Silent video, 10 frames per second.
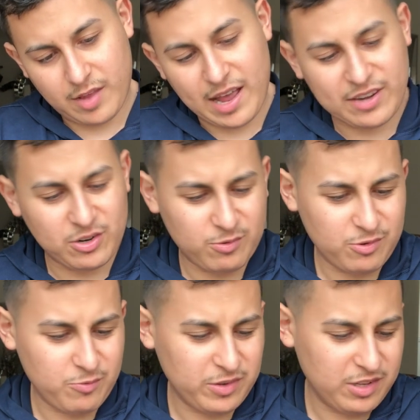I don't know
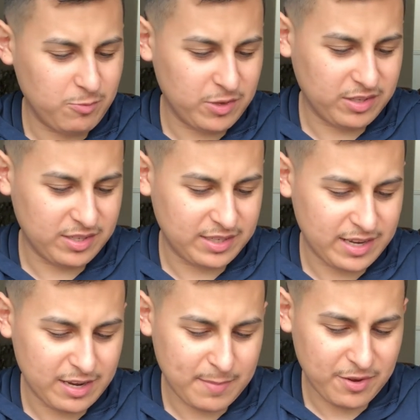really what to
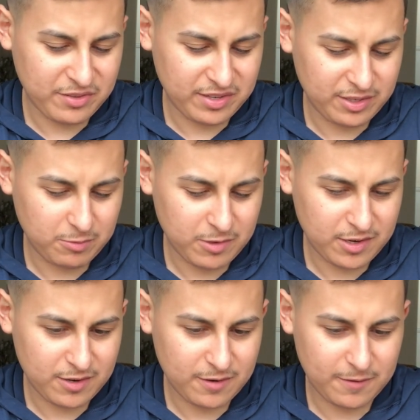say about this
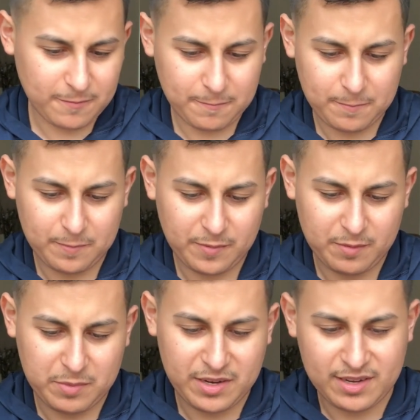one
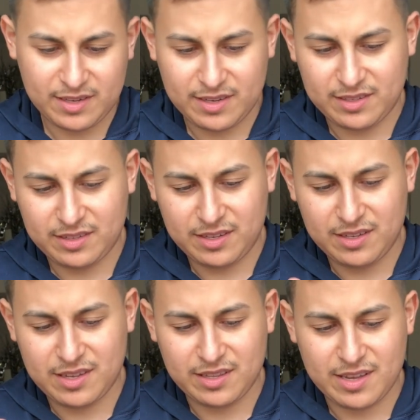because I
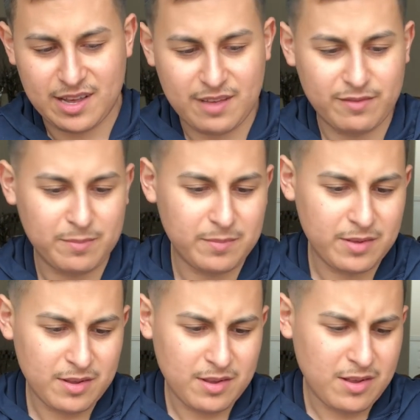seen that they have them
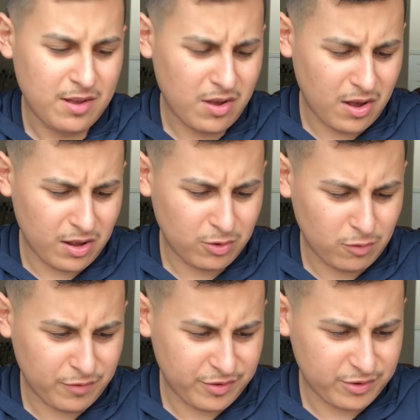all
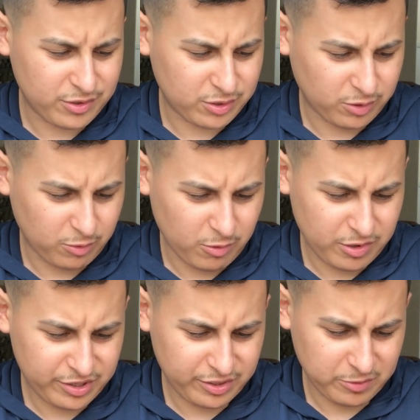over the
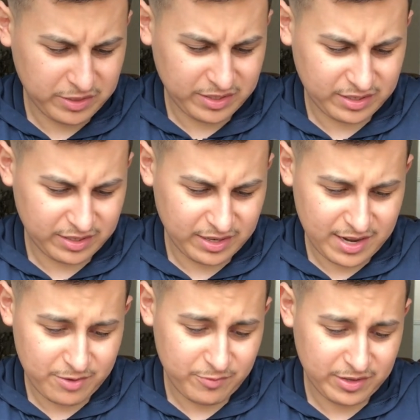store, so it's
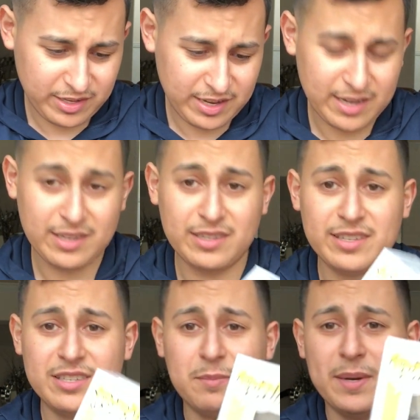not really
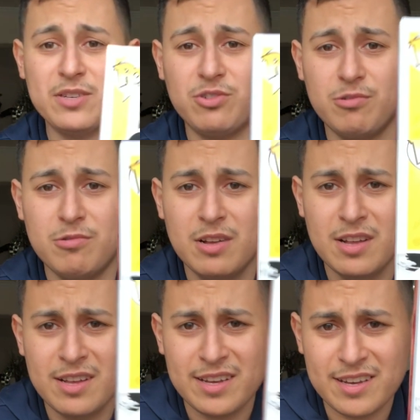anything special.
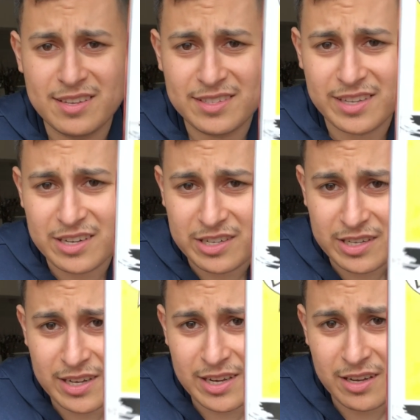It is the
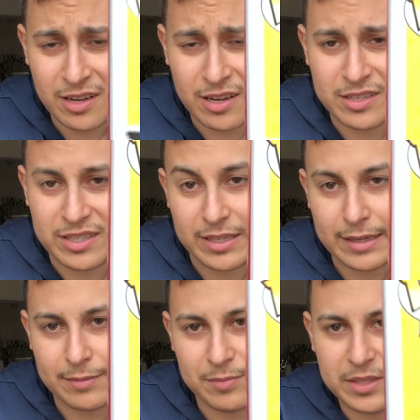D, uh,
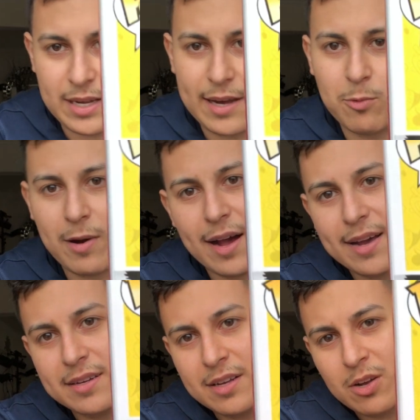D,
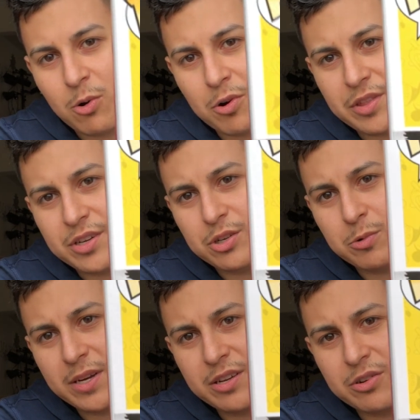DIY or the
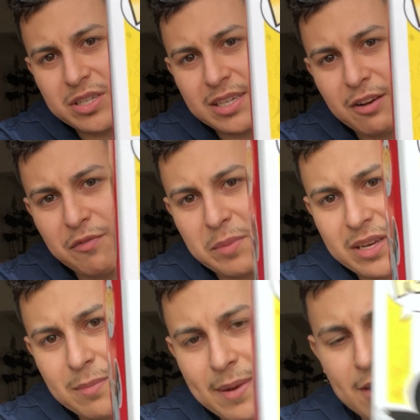do-it-yourself
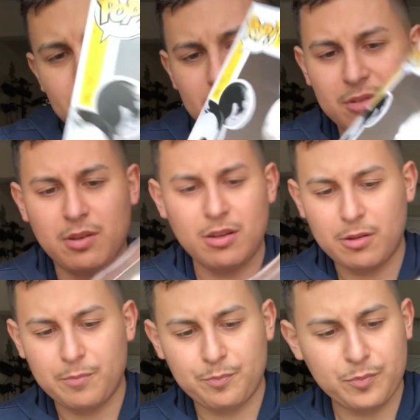Mickey Mouse,
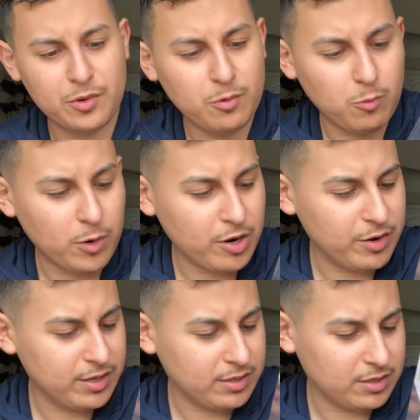um, where
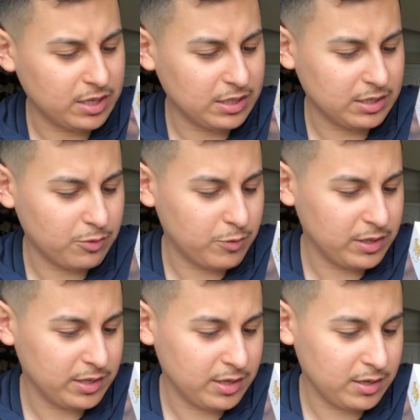it's just a
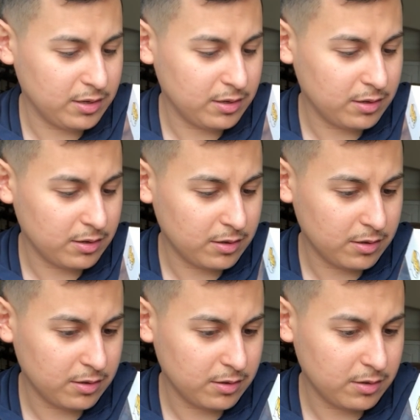really,
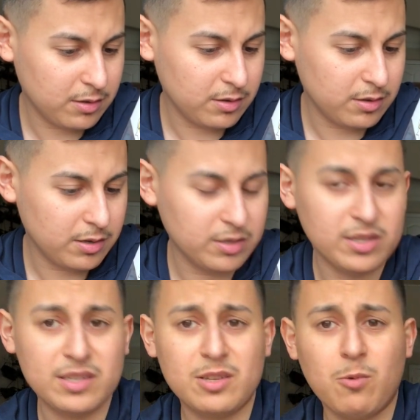it's
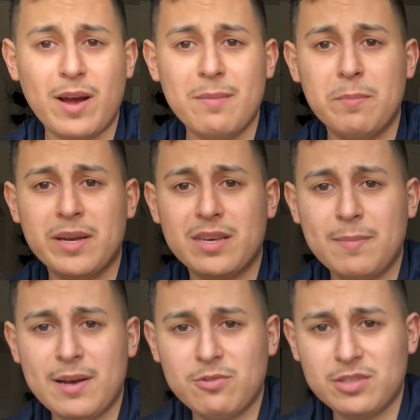just a white Mickey
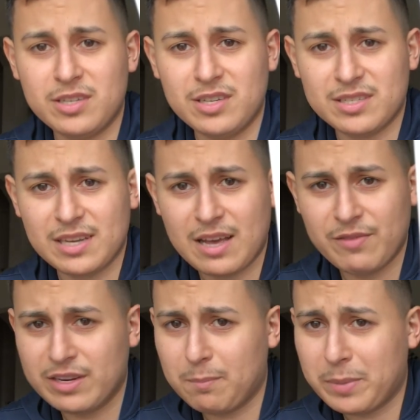Mouse. He doesn't have
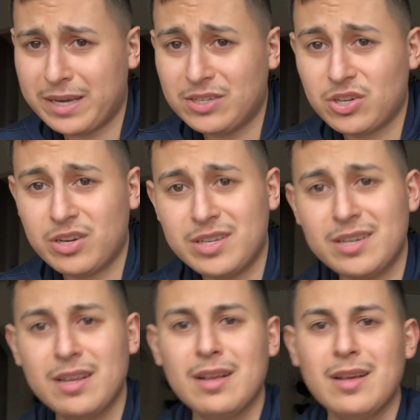any paint on
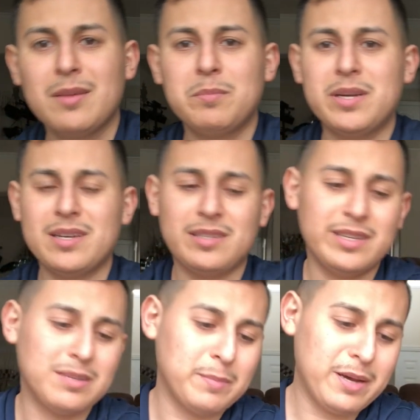it because
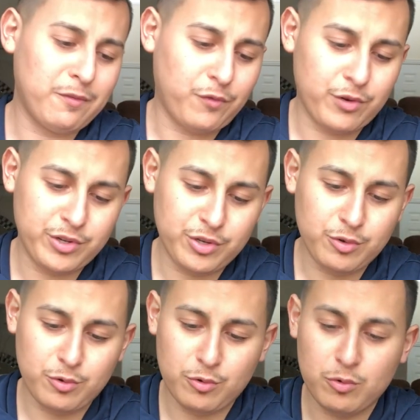it's meant for
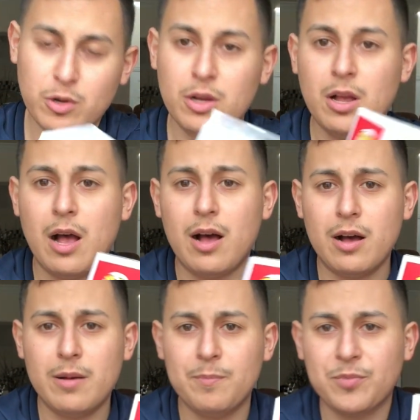you
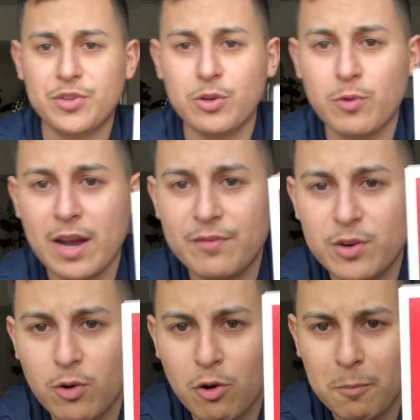um, to grab
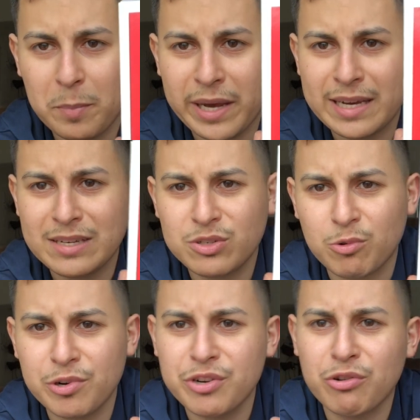your own paint
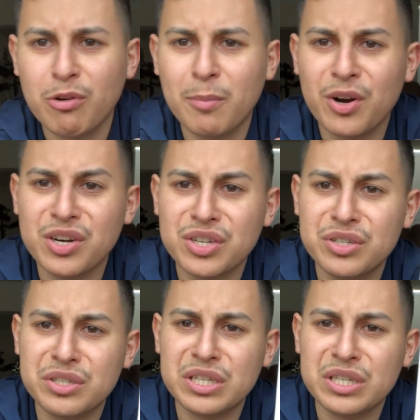or your own markers